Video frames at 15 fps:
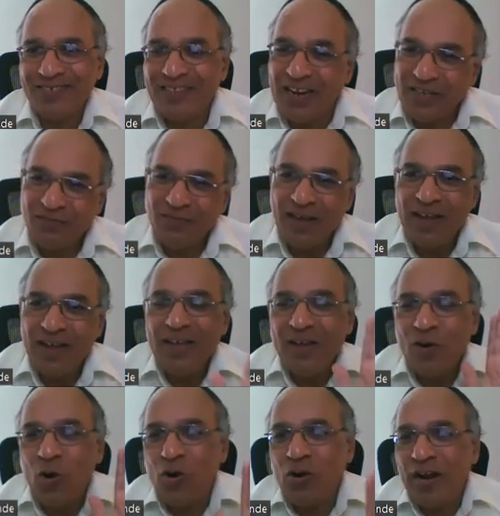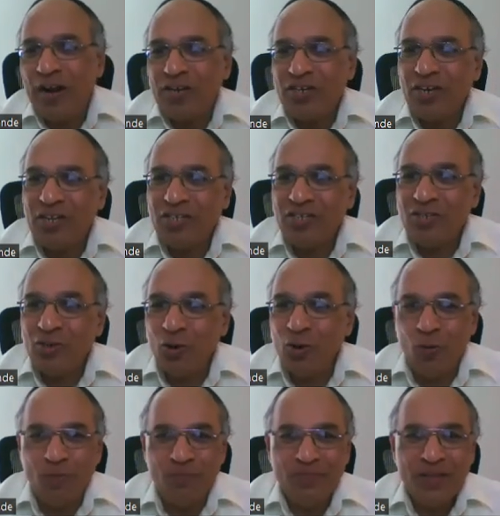That's why contraction is
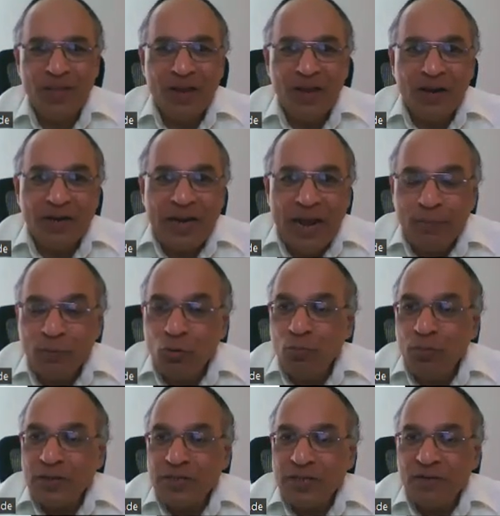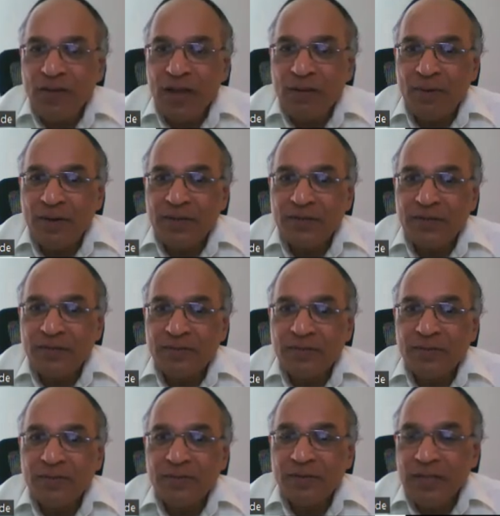slow. Type 2 muscle fibers,
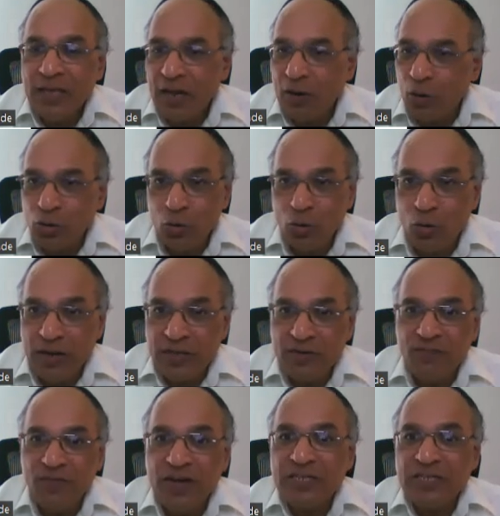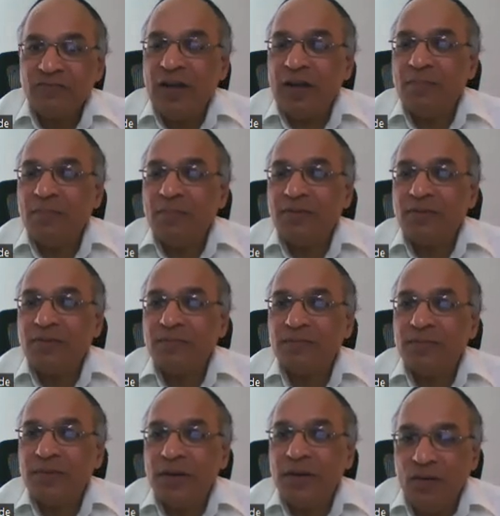they are also called as the fast fibers,
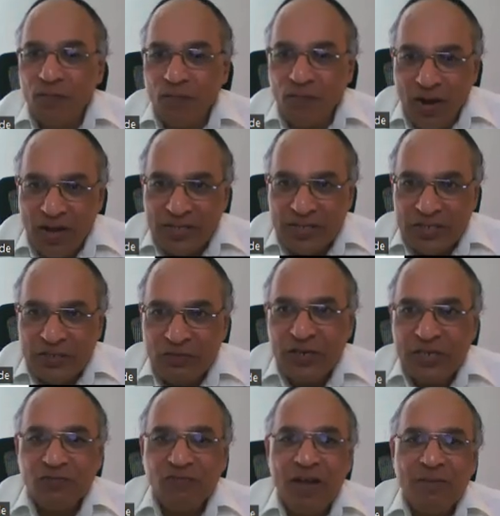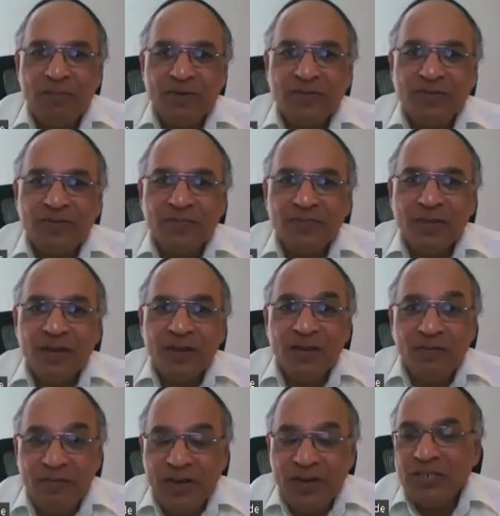fast twitch fibers,
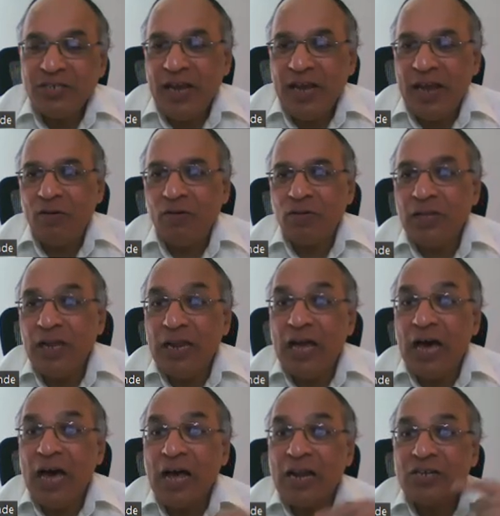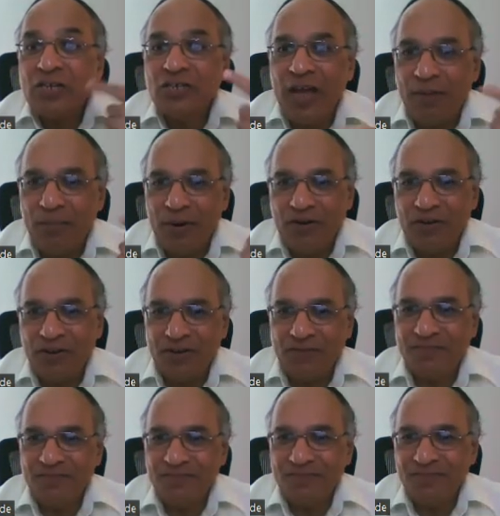which have the large diameter.
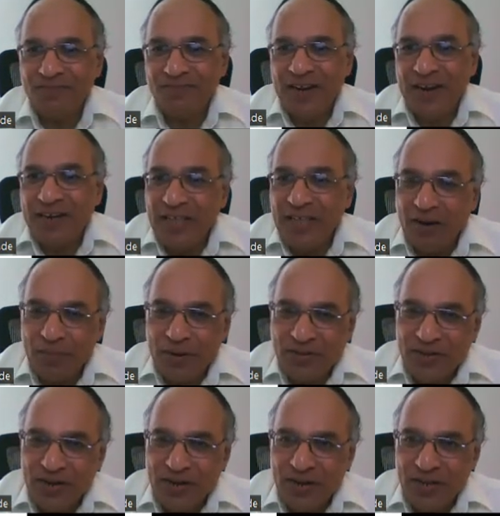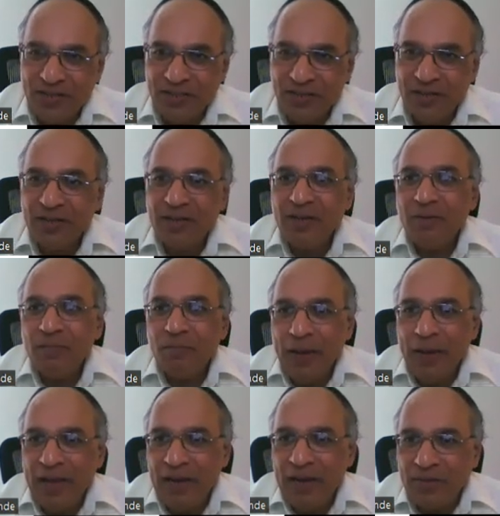And they are present in the
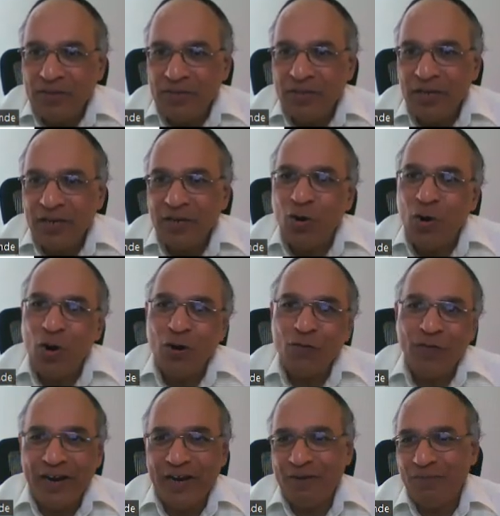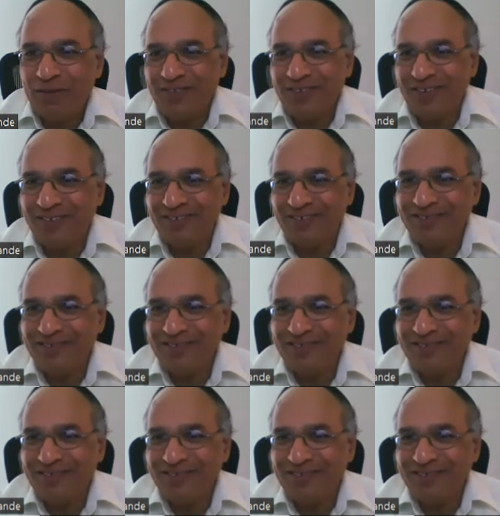pale muscle or white muscle.